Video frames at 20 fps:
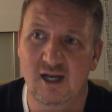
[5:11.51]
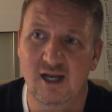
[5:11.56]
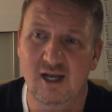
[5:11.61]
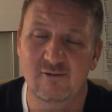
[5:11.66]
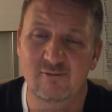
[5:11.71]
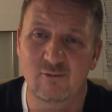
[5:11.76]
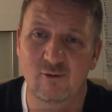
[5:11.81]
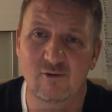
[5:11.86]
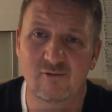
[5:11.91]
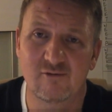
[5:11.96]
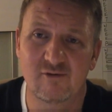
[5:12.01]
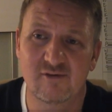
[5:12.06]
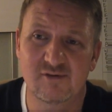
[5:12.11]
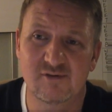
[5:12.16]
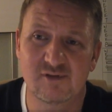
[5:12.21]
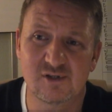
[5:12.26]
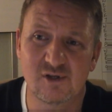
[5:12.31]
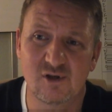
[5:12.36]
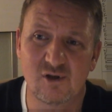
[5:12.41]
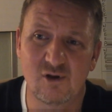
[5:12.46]
and 4
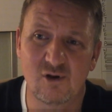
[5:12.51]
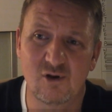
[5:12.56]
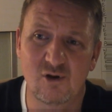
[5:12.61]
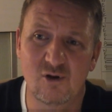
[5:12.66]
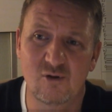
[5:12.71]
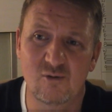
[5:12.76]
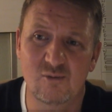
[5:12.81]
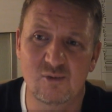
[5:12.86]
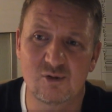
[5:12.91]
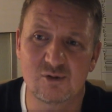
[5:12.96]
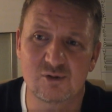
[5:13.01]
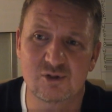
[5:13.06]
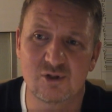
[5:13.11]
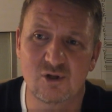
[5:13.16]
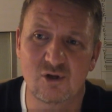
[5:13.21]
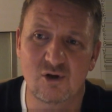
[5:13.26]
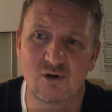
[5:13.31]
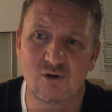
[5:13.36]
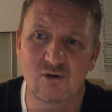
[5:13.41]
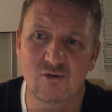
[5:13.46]
fifths is almost
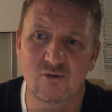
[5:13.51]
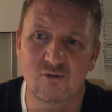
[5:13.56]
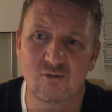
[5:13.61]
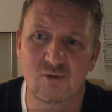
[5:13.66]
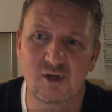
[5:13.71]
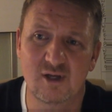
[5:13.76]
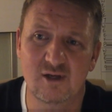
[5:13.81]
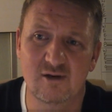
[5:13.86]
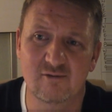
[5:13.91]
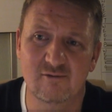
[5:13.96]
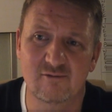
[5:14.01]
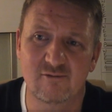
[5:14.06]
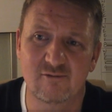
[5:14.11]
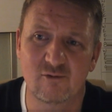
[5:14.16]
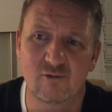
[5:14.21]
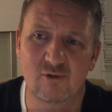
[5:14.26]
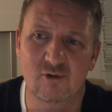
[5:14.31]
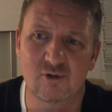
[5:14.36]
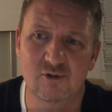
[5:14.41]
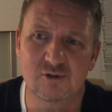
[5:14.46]
all the way to
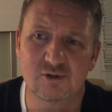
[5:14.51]
4,